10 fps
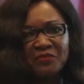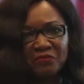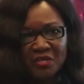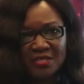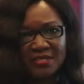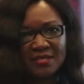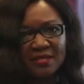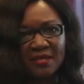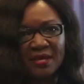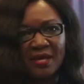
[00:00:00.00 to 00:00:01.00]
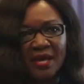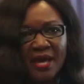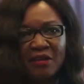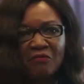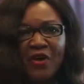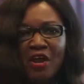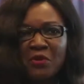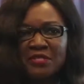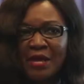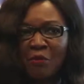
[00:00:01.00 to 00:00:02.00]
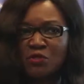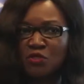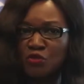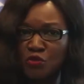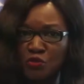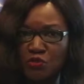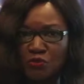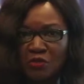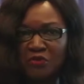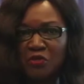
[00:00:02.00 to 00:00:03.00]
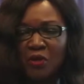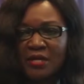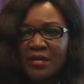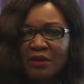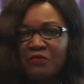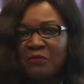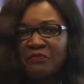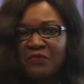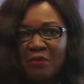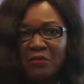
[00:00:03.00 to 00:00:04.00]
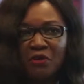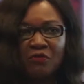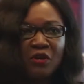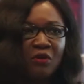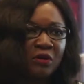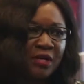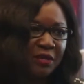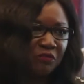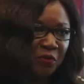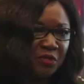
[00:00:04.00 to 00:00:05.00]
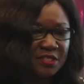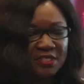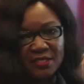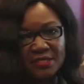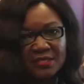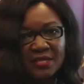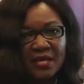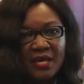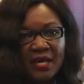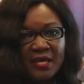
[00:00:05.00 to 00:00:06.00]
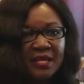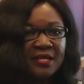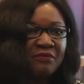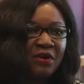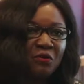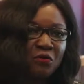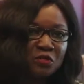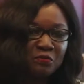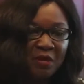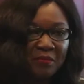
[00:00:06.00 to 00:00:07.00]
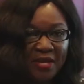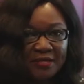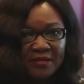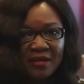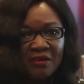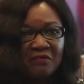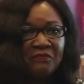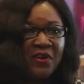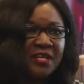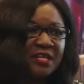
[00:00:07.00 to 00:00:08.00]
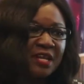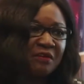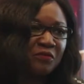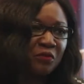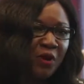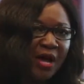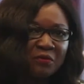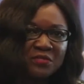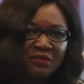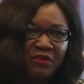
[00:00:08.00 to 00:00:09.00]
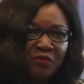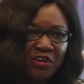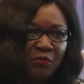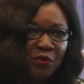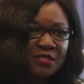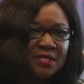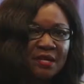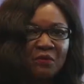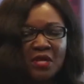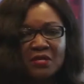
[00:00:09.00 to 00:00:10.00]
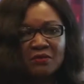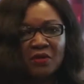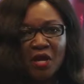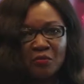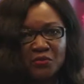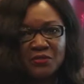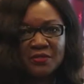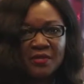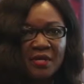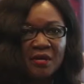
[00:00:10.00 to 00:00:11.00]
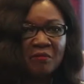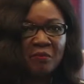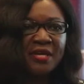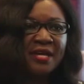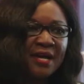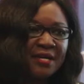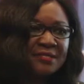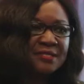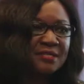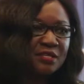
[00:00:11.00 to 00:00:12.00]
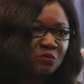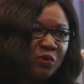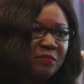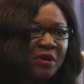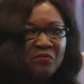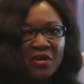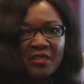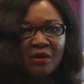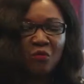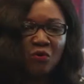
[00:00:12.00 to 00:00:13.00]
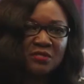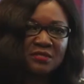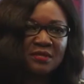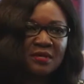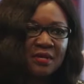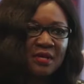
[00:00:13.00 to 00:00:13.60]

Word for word: different an environment I wasn't used to, even though I'd come from a family of a long line of politicians. It had never crossed my mind. Funny enough, though, I was never very political when I was on campus. My younger sisters were, my brother was,